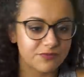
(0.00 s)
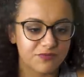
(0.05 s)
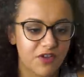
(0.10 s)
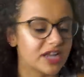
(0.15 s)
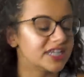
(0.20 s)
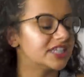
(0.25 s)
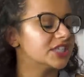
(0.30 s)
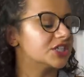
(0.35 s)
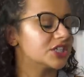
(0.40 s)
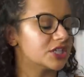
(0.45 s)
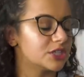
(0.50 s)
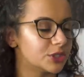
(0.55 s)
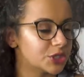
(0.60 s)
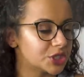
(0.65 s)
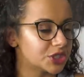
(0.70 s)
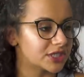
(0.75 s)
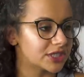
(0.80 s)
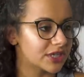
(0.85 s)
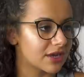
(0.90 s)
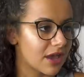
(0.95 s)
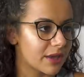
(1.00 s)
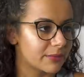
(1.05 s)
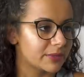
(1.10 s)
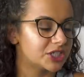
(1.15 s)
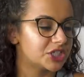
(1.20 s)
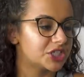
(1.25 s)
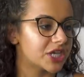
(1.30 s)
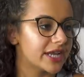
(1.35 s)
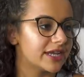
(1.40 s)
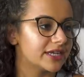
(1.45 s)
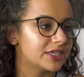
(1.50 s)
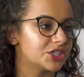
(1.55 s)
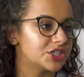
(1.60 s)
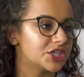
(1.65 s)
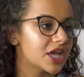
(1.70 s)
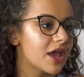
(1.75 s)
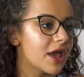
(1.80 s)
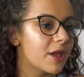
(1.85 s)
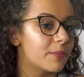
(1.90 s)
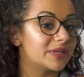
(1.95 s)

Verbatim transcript: finding a solution to climate change,